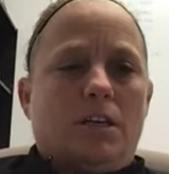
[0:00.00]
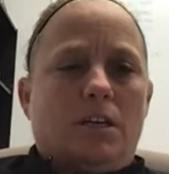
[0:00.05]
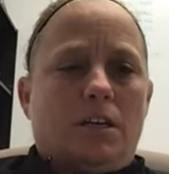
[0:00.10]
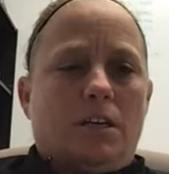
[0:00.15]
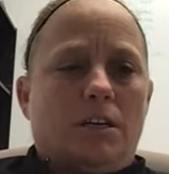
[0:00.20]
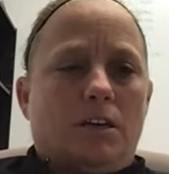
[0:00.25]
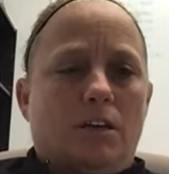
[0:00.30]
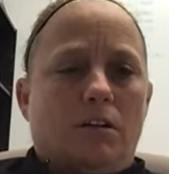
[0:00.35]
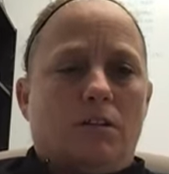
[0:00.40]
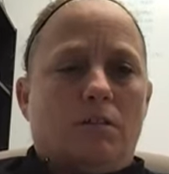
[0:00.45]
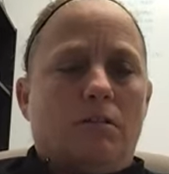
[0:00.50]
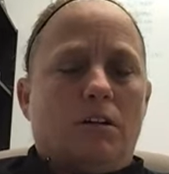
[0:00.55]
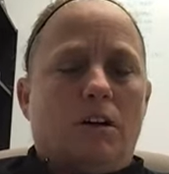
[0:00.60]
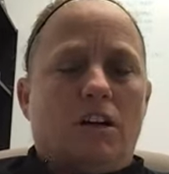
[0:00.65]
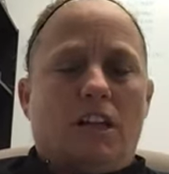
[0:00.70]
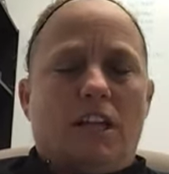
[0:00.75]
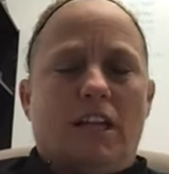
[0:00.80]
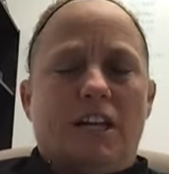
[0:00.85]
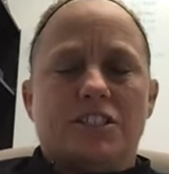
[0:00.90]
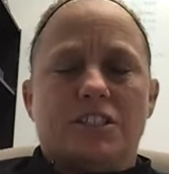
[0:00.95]
you know, a
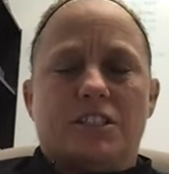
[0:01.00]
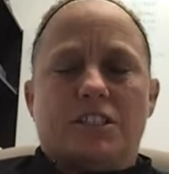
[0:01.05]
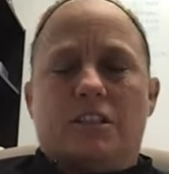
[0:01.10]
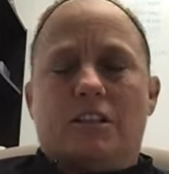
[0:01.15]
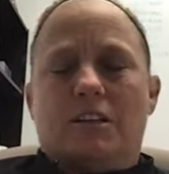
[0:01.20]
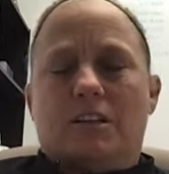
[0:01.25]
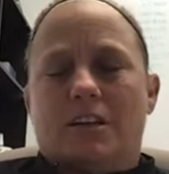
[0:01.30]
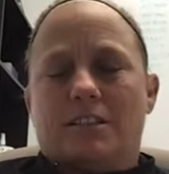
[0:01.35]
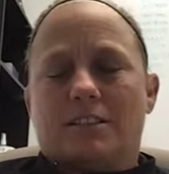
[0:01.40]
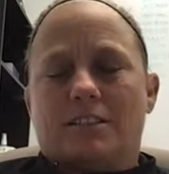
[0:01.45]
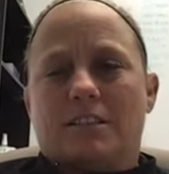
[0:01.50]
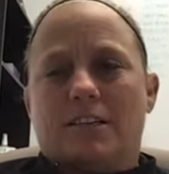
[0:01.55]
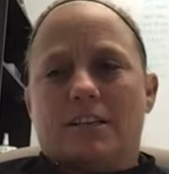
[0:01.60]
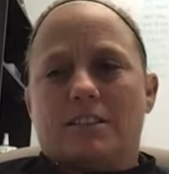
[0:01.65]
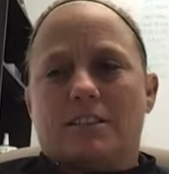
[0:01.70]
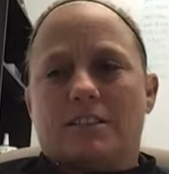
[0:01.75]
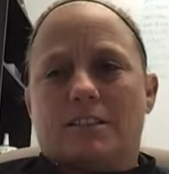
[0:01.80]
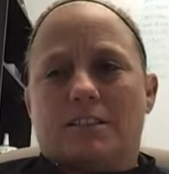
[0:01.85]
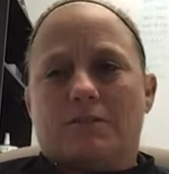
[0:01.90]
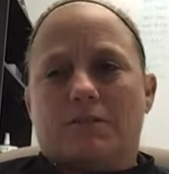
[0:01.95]
legend at
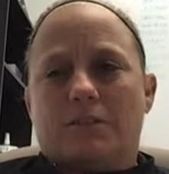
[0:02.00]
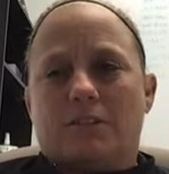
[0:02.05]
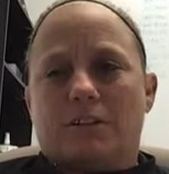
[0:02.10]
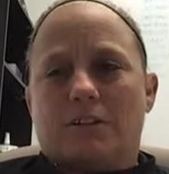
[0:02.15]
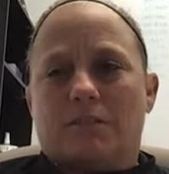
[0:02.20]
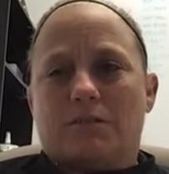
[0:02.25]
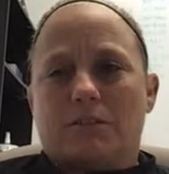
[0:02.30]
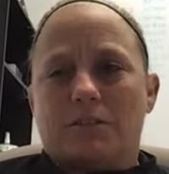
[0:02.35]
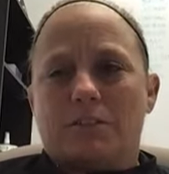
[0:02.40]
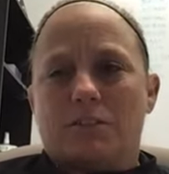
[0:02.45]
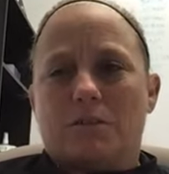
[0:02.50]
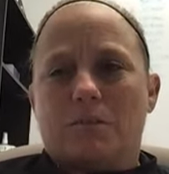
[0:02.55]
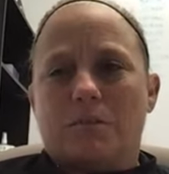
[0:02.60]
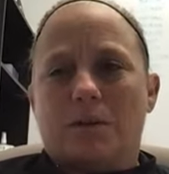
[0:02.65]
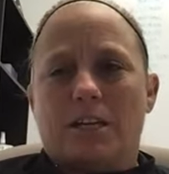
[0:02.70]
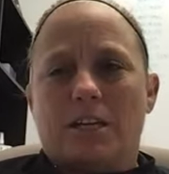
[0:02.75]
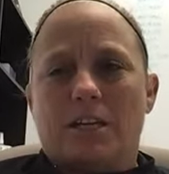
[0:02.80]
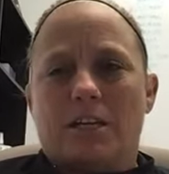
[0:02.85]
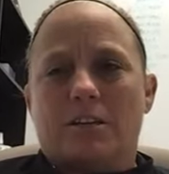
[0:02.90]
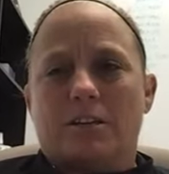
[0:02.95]
Stetson for so
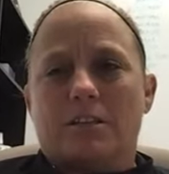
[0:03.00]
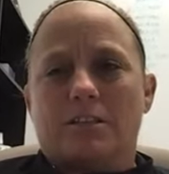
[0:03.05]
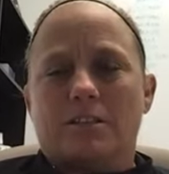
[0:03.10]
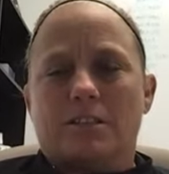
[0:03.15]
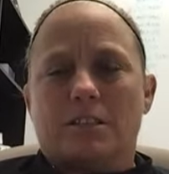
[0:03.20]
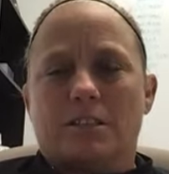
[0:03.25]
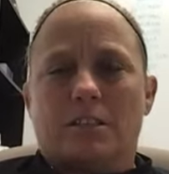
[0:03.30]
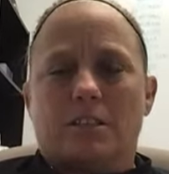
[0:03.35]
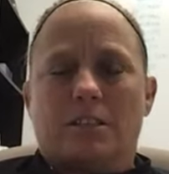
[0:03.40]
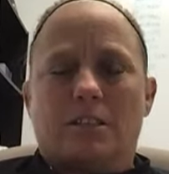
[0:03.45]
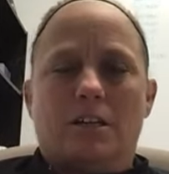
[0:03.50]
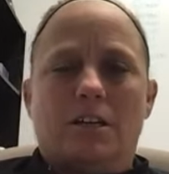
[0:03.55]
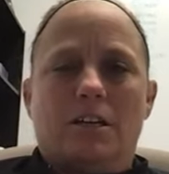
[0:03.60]
many years and,